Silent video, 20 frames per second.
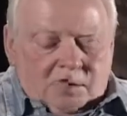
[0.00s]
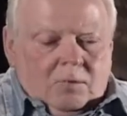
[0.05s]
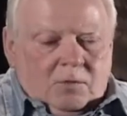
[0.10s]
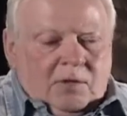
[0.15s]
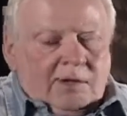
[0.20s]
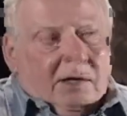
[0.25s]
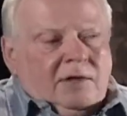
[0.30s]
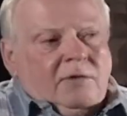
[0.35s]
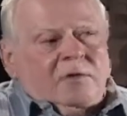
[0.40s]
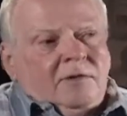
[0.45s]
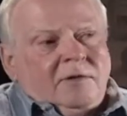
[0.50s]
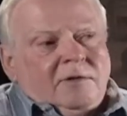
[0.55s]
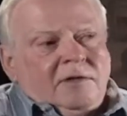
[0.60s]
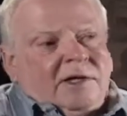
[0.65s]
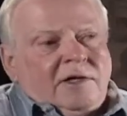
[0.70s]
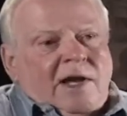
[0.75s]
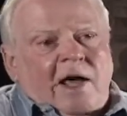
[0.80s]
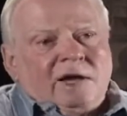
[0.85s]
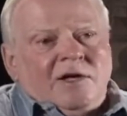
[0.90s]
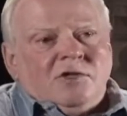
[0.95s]
Well,
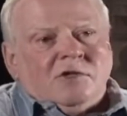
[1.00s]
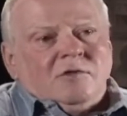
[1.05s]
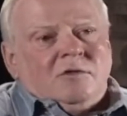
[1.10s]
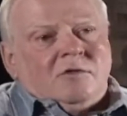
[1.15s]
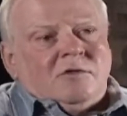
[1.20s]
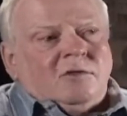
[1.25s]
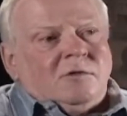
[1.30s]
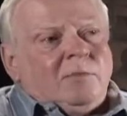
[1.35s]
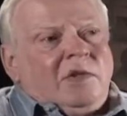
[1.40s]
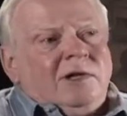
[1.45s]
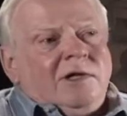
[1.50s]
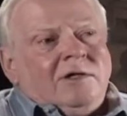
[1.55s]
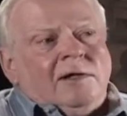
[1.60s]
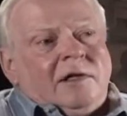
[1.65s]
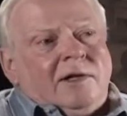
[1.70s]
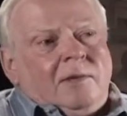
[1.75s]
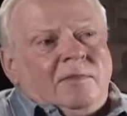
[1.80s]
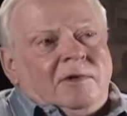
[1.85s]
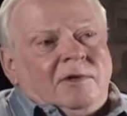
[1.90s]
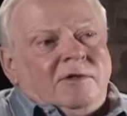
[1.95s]
the national speed
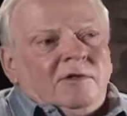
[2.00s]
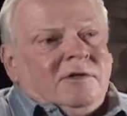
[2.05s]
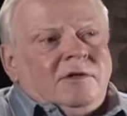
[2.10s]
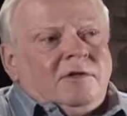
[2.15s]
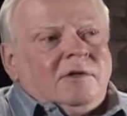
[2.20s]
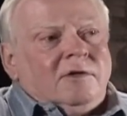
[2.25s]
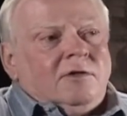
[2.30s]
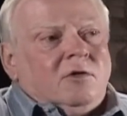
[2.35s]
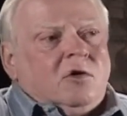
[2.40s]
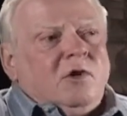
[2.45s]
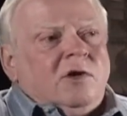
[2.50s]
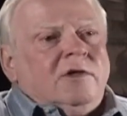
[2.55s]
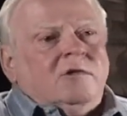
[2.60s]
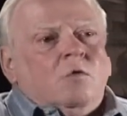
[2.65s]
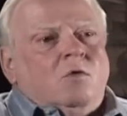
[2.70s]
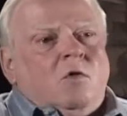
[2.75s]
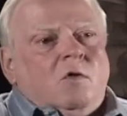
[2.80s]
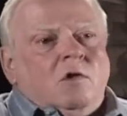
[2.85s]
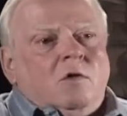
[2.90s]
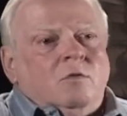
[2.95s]
limit during
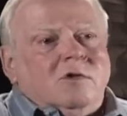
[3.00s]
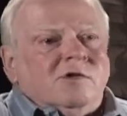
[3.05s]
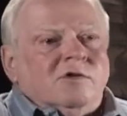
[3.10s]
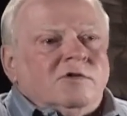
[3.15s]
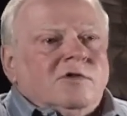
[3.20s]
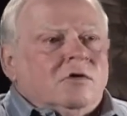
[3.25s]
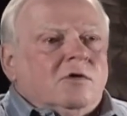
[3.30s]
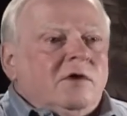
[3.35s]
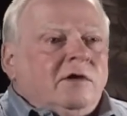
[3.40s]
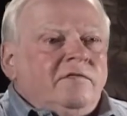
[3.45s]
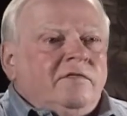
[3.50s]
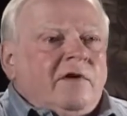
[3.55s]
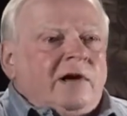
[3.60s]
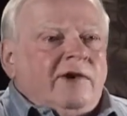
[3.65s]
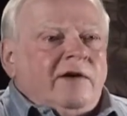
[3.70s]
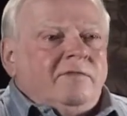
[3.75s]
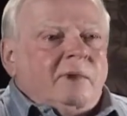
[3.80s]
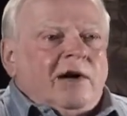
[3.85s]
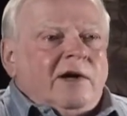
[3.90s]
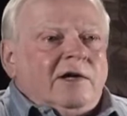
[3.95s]
the war was
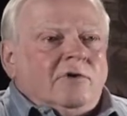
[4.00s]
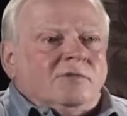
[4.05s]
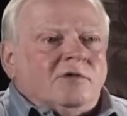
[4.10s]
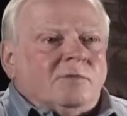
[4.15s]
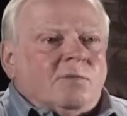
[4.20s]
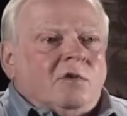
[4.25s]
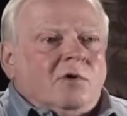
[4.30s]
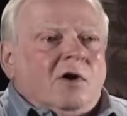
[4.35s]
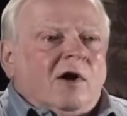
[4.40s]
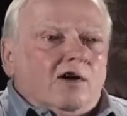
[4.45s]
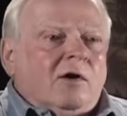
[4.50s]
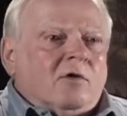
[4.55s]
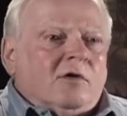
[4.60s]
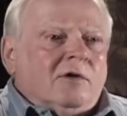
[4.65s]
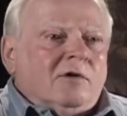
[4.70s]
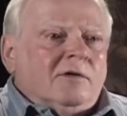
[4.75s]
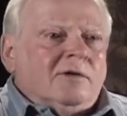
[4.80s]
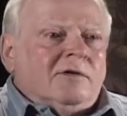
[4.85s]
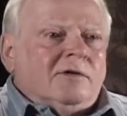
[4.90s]
thirty-five miles per hour.